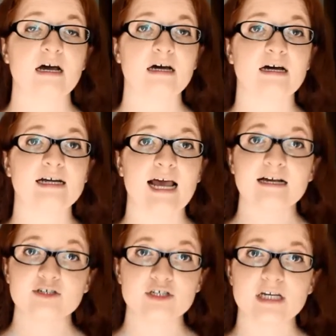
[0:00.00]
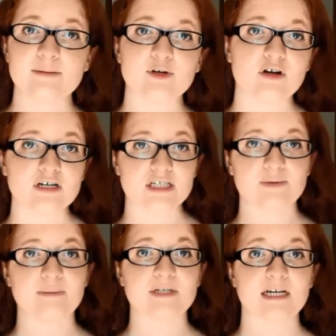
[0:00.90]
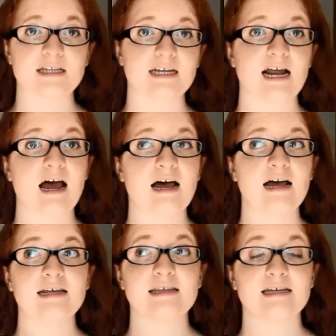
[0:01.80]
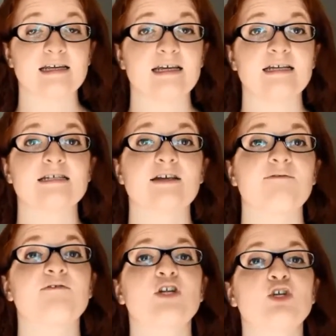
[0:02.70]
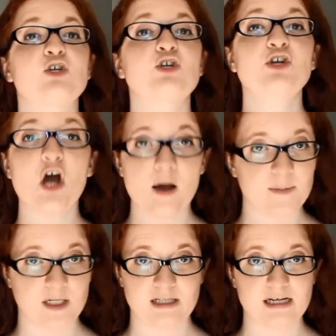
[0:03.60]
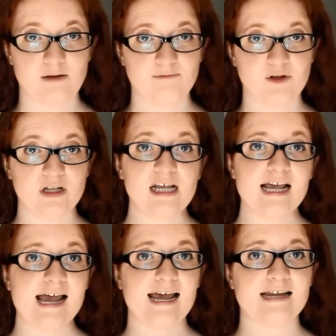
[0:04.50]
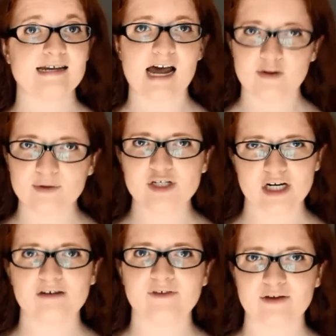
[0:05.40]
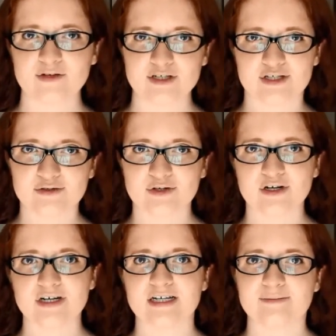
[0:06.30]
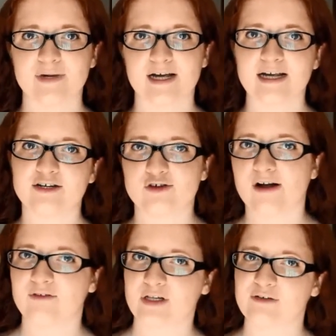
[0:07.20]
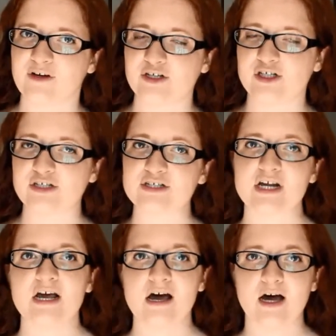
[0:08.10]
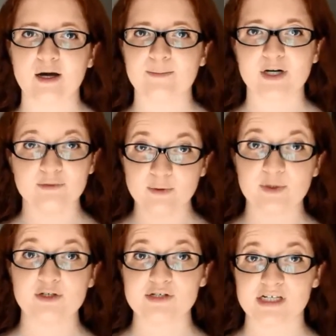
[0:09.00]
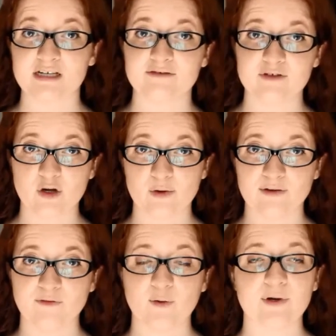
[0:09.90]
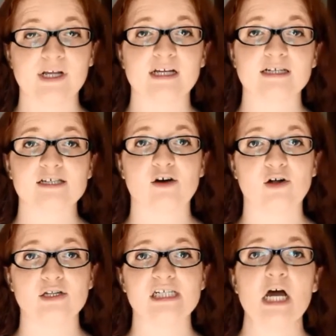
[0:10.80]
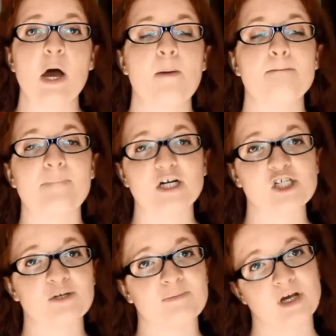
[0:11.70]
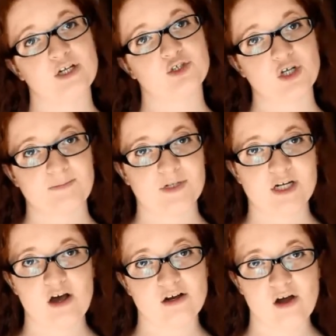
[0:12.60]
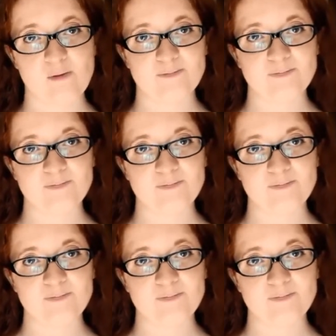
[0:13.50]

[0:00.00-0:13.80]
I actually came across a website that I think is phenomenally helpful. And I wish I'd found it sooner in my travel adventures, but I will be using it going forward. It is called budgetmytrip.com.